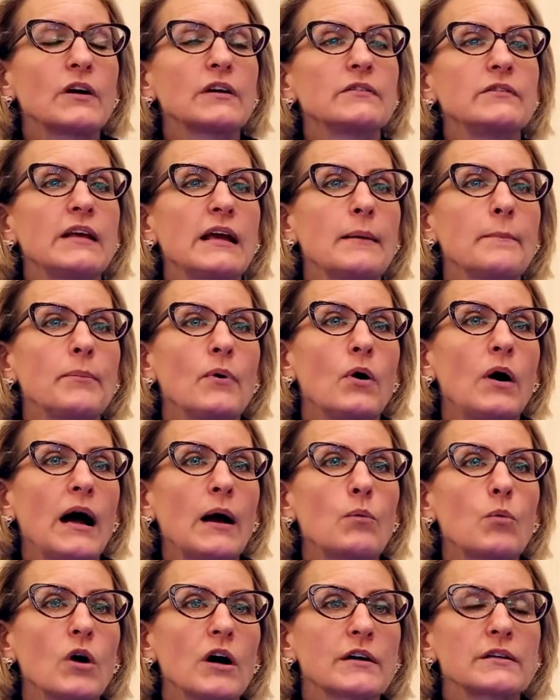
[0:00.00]
for example,
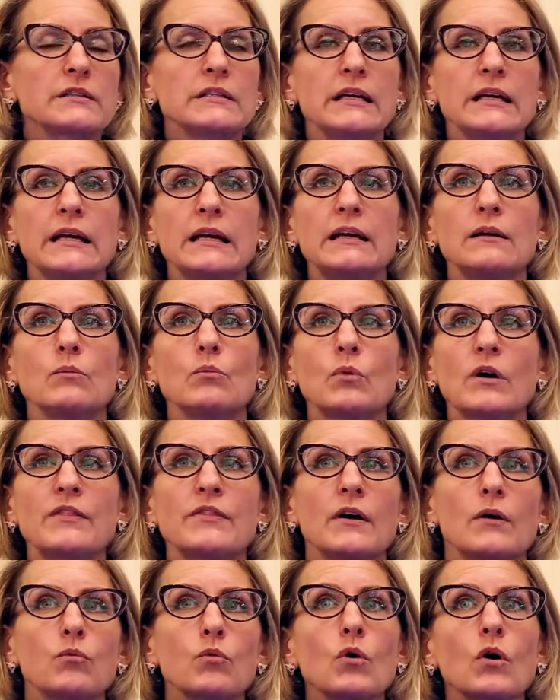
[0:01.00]
I worked
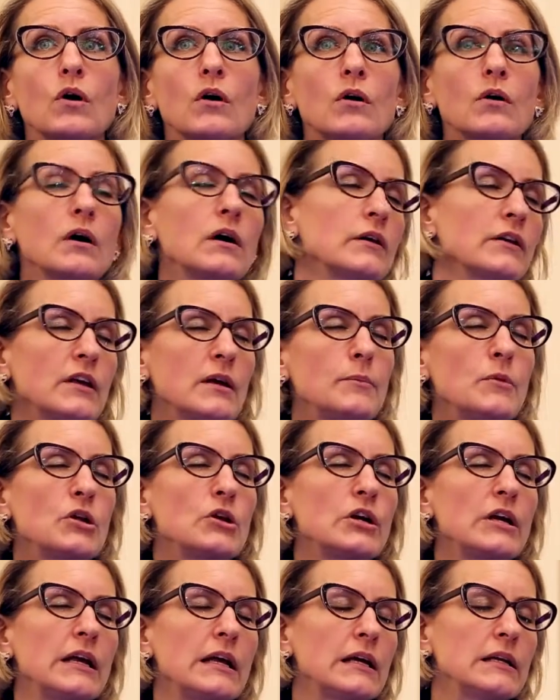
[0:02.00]
with a rural
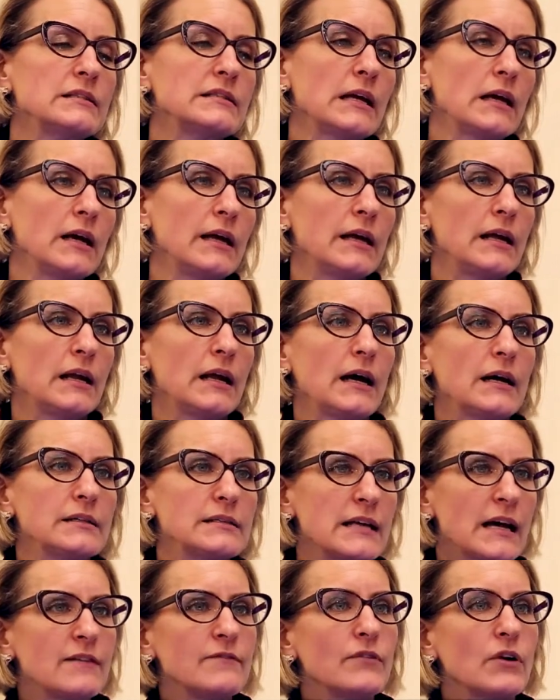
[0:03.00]
community in
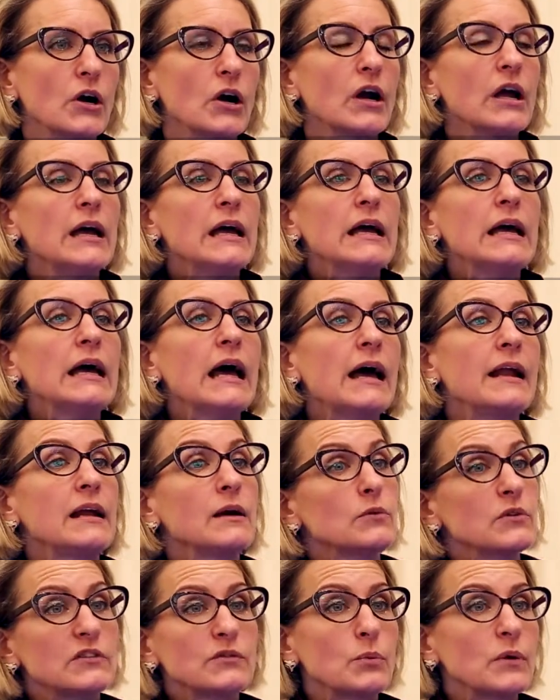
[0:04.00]
Denver, and
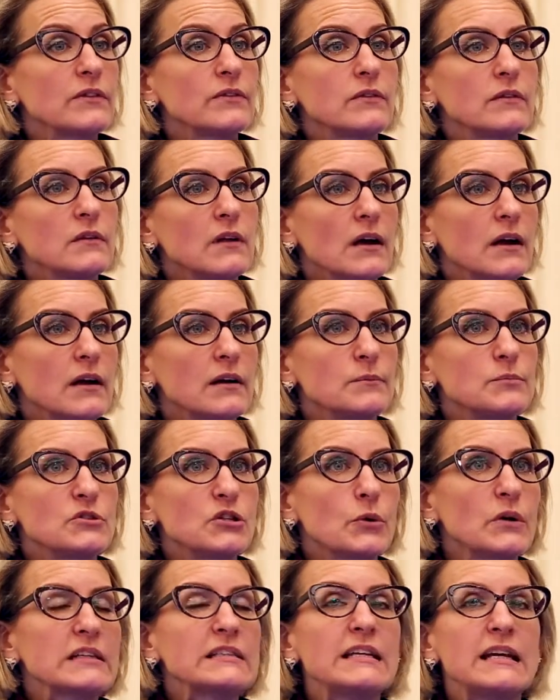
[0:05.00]
it was with
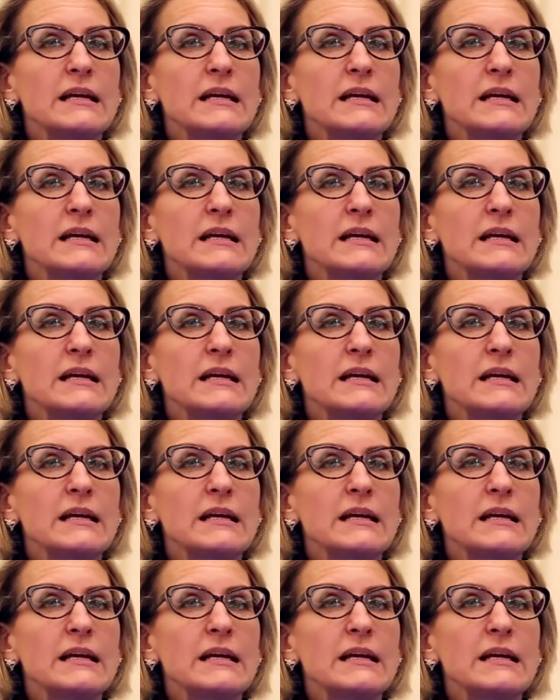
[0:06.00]
doing